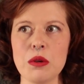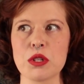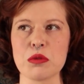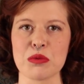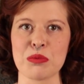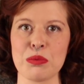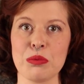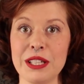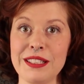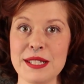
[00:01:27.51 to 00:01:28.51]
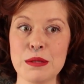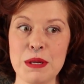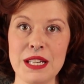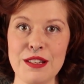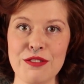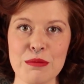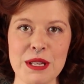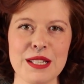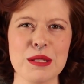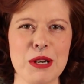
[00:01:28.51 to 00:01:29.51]
which was really speedy for
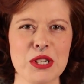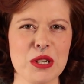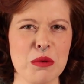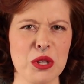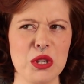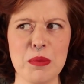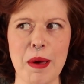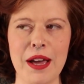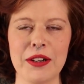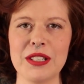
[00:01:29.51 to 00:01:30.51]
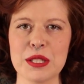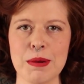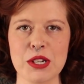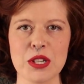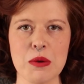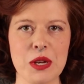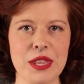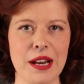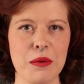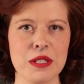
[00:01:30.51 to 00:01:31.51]
me, especially with a new pattern, especially one
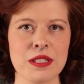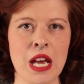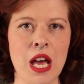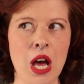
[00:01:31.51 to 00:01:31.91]
that I was